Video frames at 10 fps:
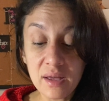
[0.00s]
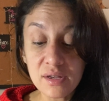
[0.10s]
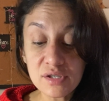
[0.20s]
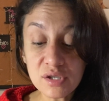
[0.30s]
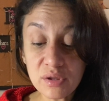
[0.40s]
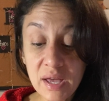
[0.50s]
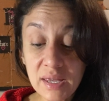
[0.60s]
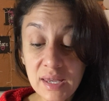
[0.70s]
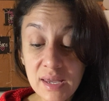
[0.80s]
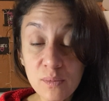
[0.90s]
so that
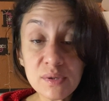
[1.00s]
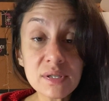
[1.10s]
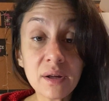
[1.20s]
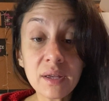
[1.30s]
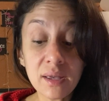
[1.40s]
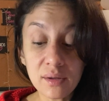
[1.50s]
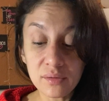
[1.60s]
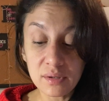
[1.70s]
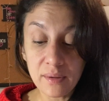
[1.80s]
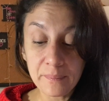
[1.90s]
he was not killed.